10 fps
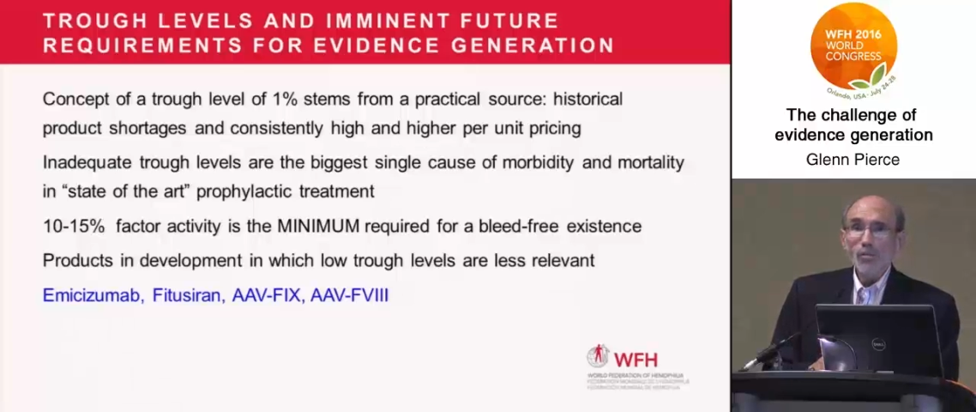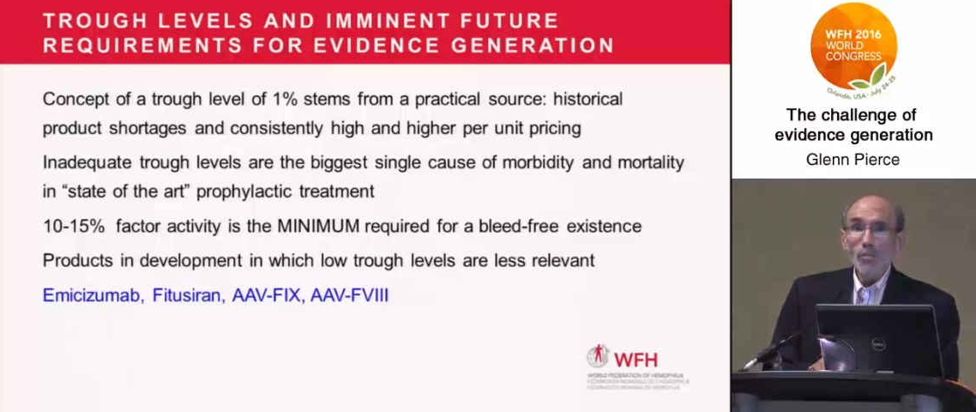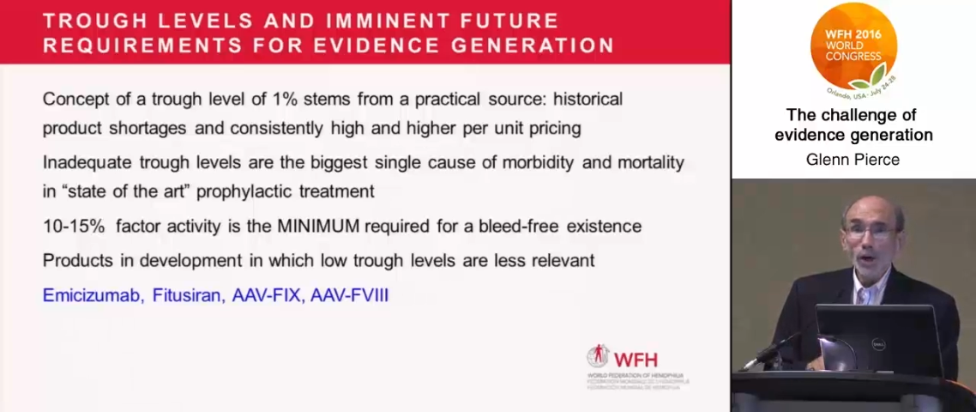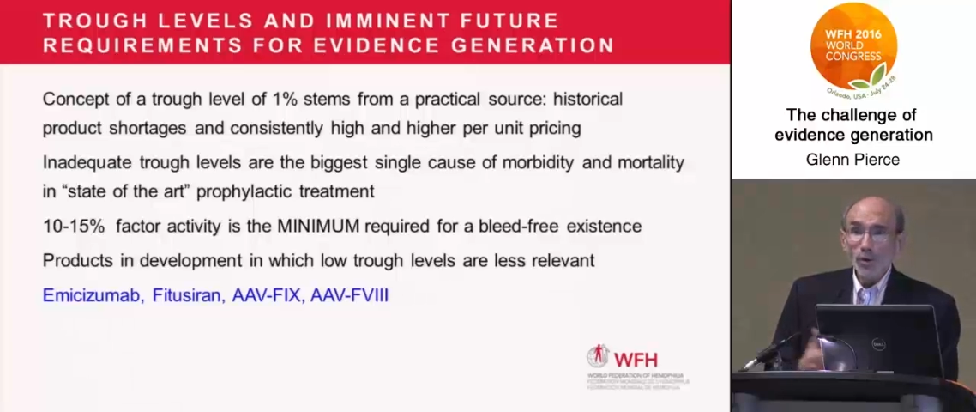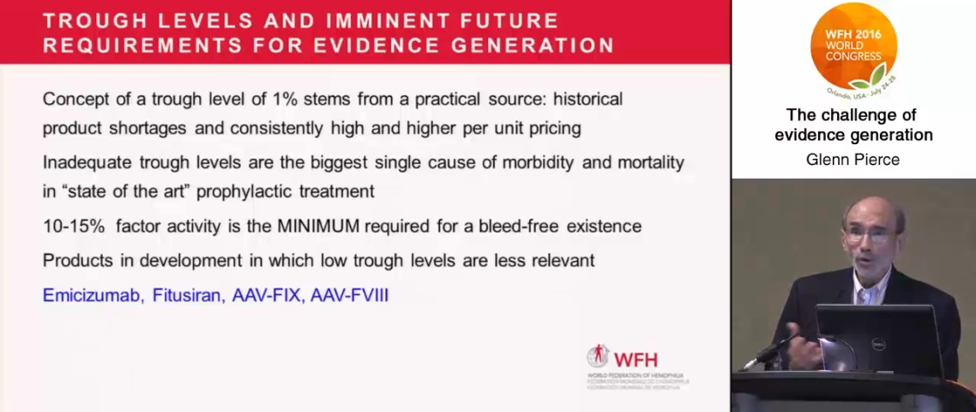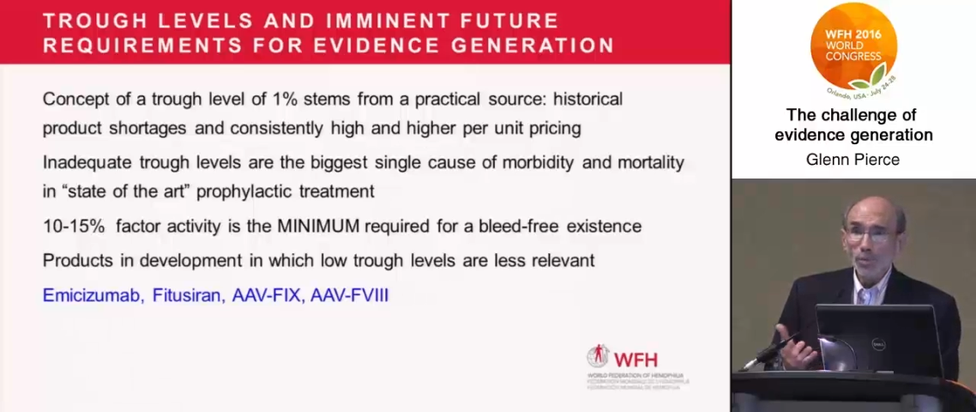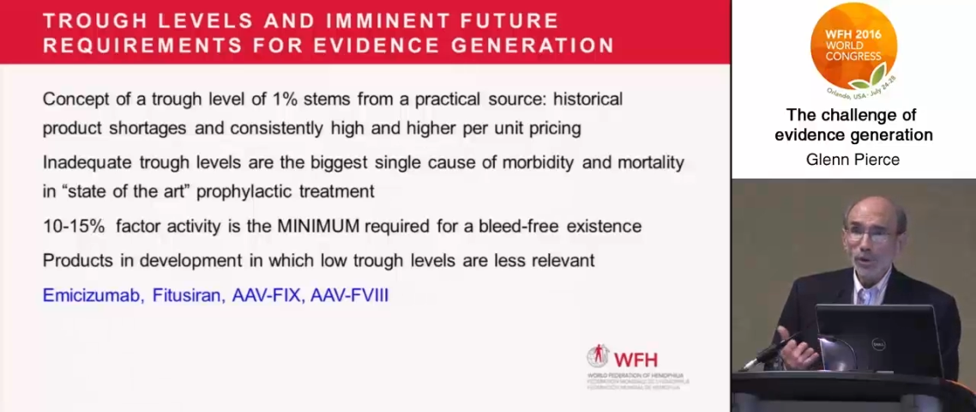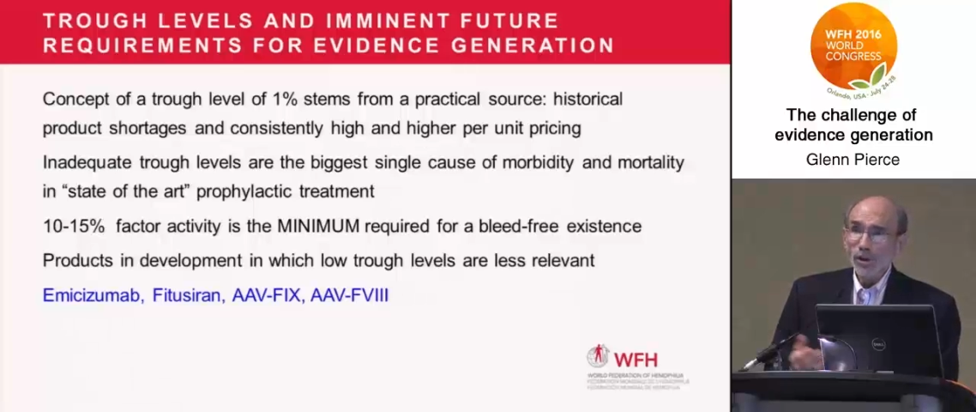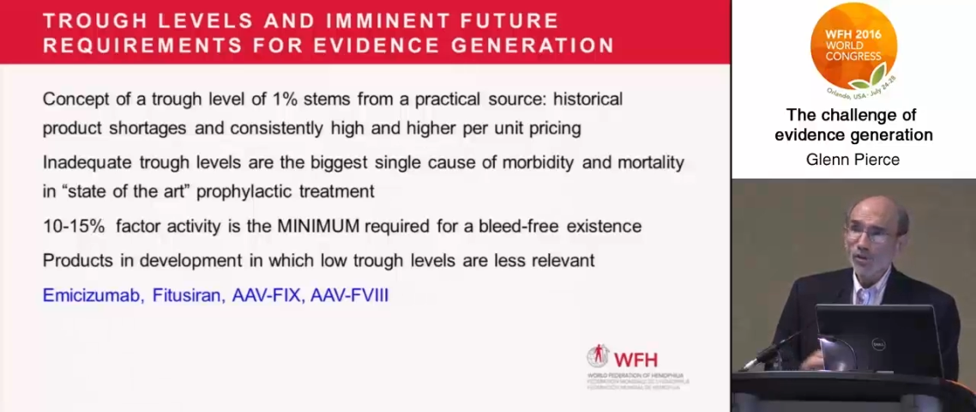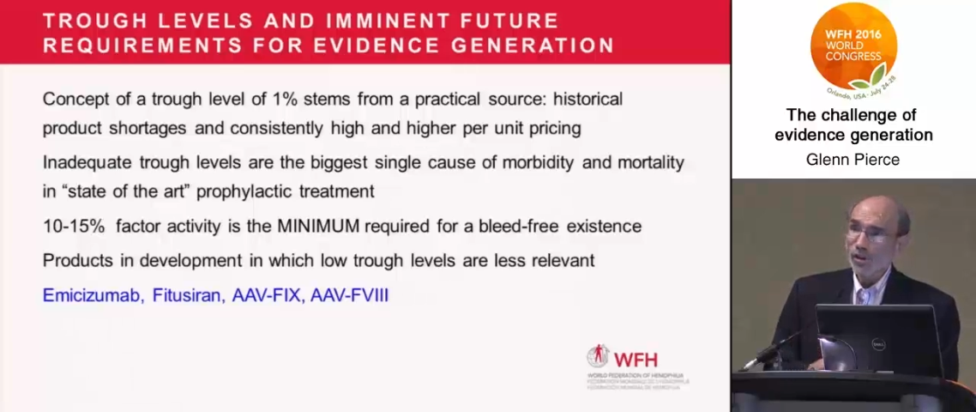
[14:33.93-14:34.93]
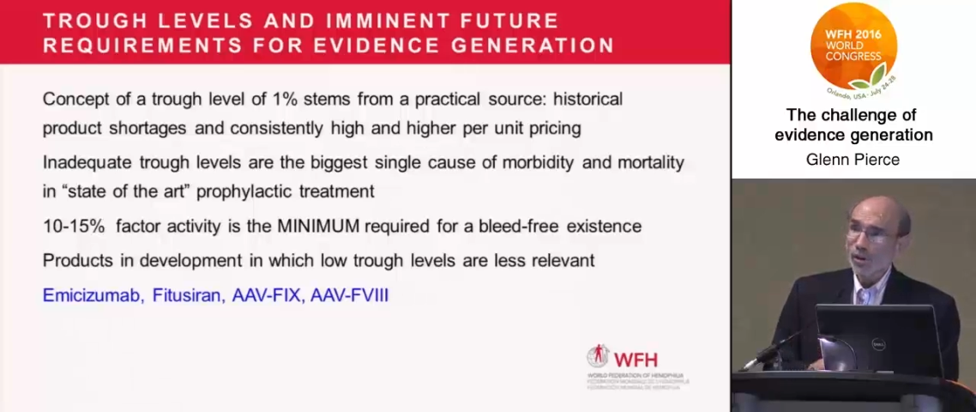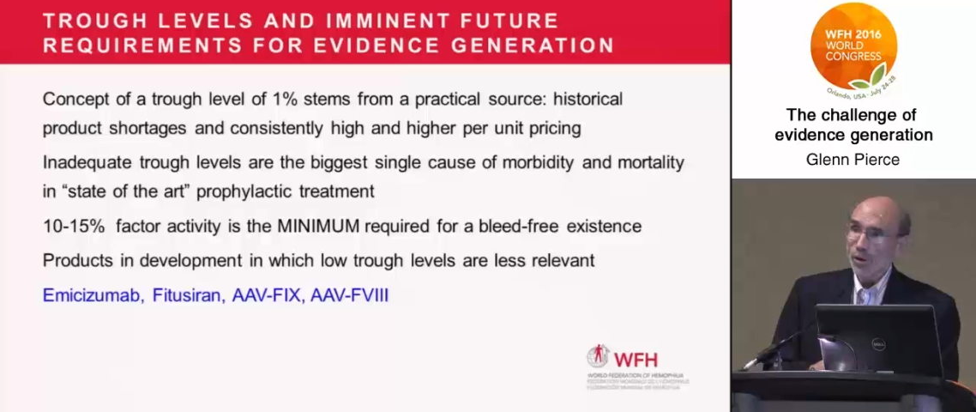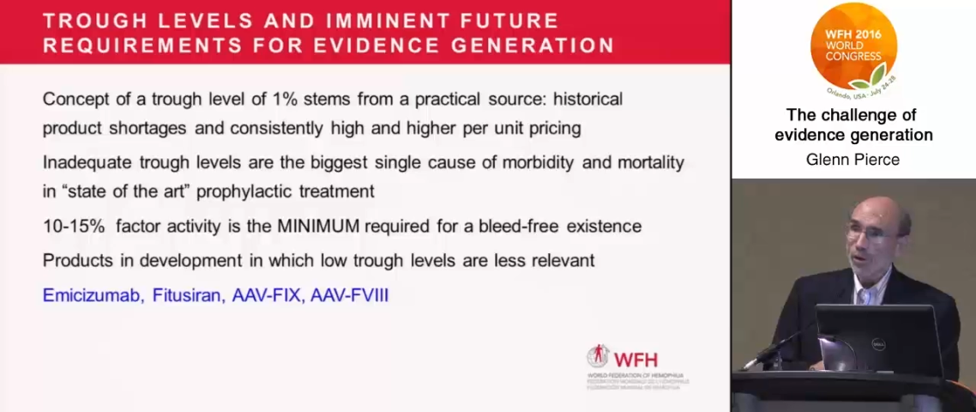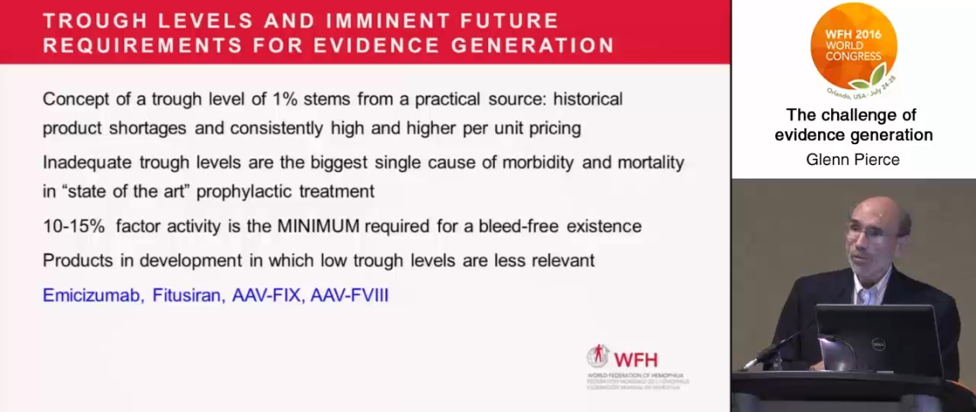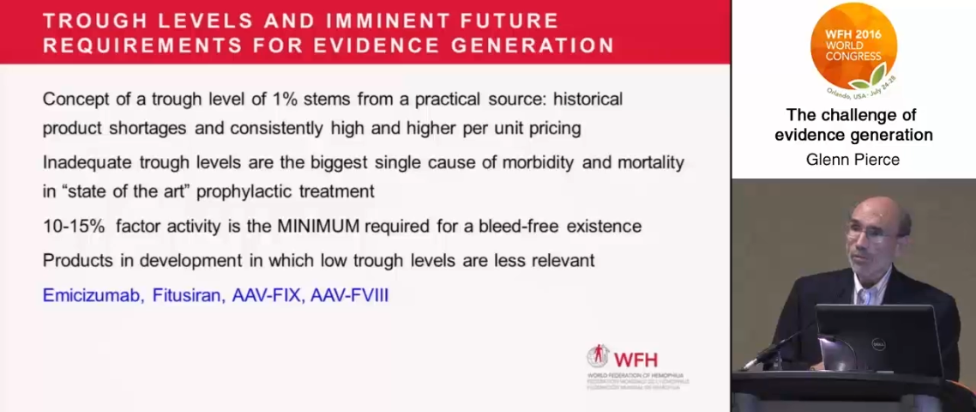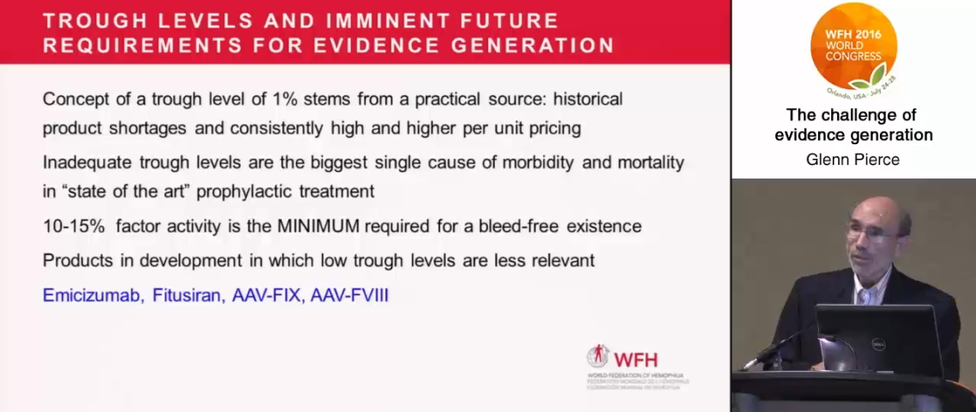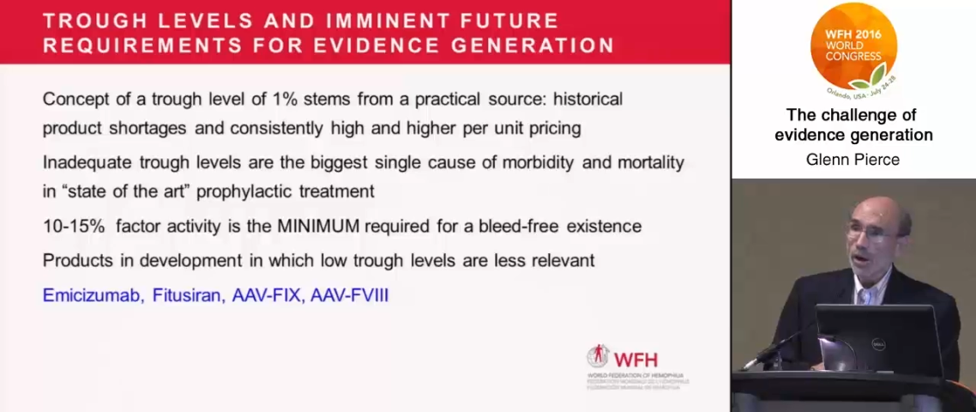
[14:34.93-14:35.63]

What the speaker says: microbleeds occur,